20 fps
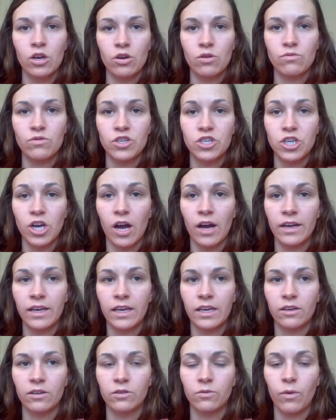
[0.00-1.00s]
who was shot and
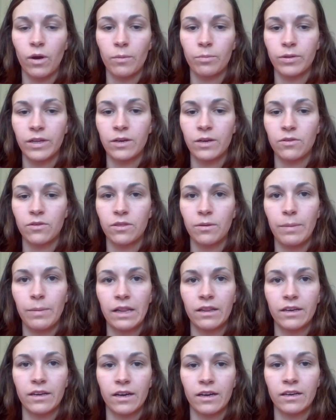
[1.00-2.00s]
killed while playing with a
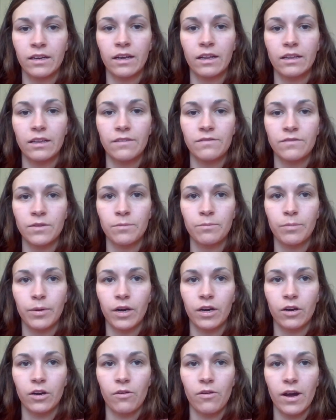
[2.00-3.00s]
pellet gun in Cleveland
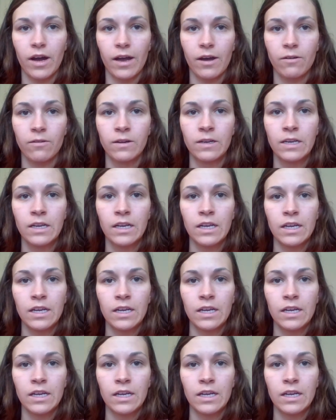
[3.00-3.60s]
Park, Ohio.